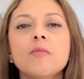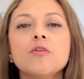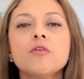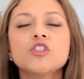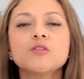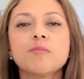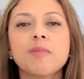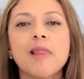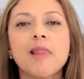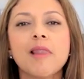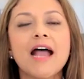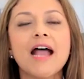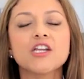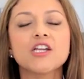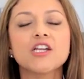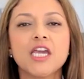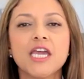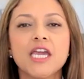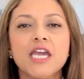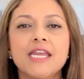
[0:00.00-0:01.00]

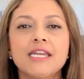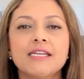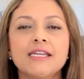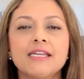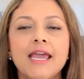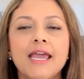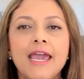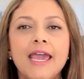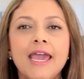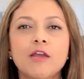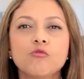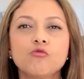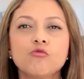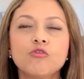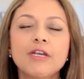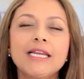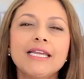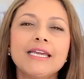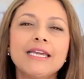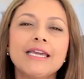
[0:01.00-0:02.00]
splash and
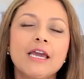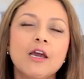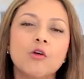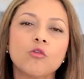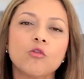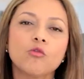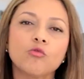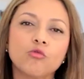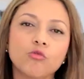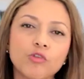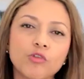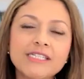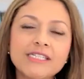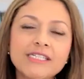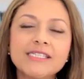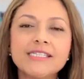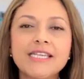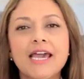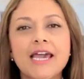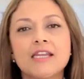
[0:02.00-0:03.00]
really
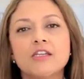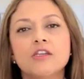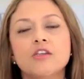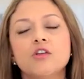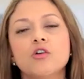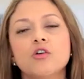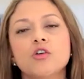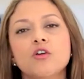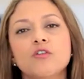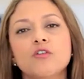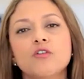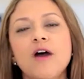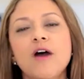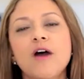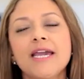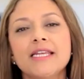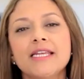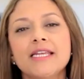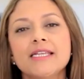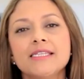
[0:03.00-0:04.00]
reset, your
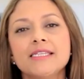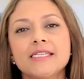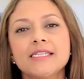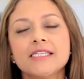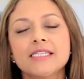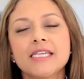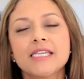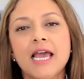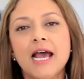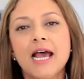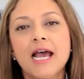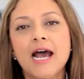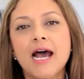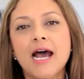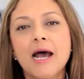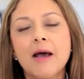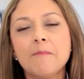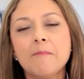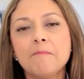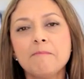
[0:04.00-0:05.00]
finances,
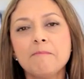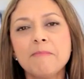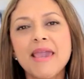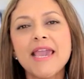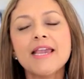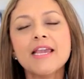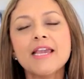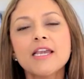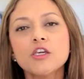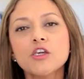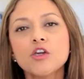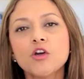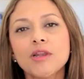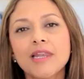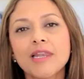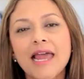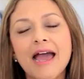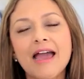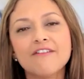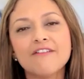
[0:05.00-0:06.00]
make your
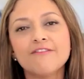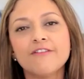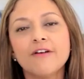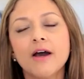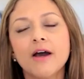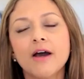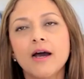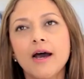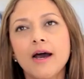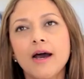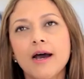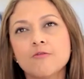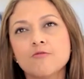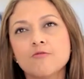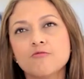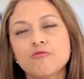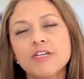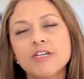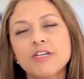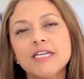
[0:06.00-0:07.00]
life
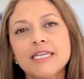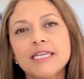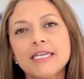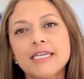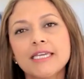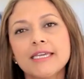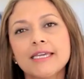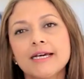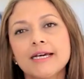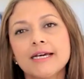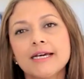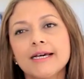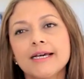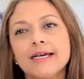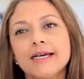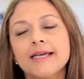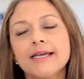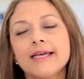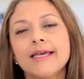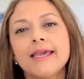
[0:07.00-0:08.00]
really
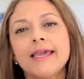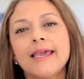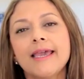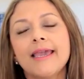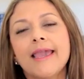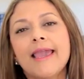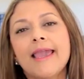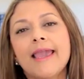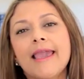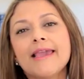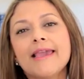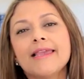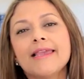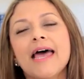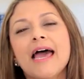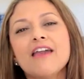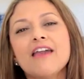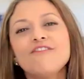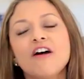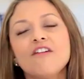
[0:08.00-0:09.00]
a
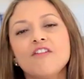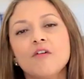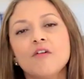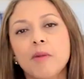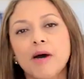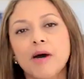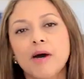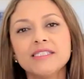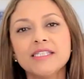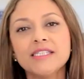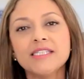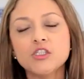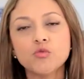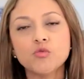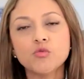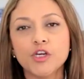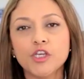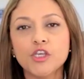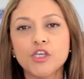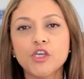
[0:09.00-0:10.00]
life of
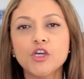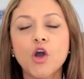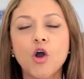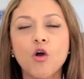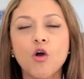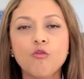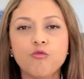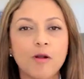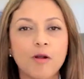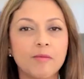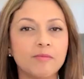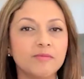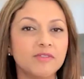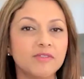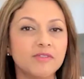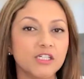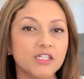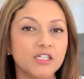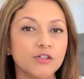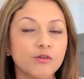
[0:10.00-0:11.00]
abundance where you go from
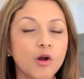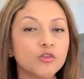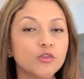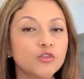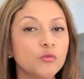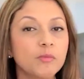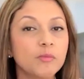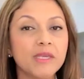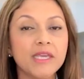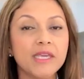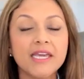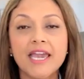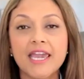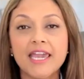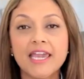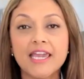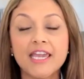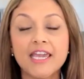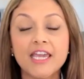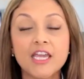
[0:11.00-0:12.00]
zero to being
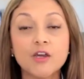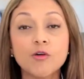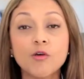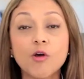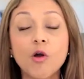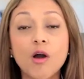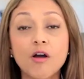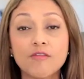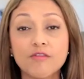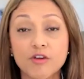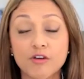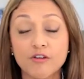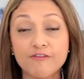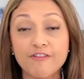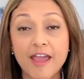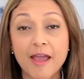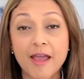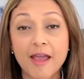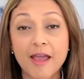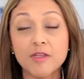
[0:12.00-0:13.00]
a hero of your
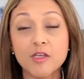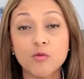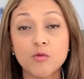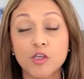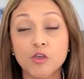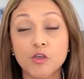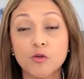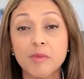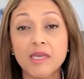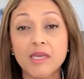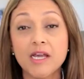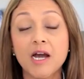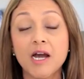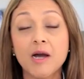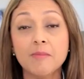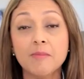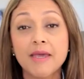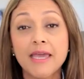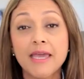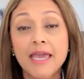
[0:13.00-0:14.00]
family, where you become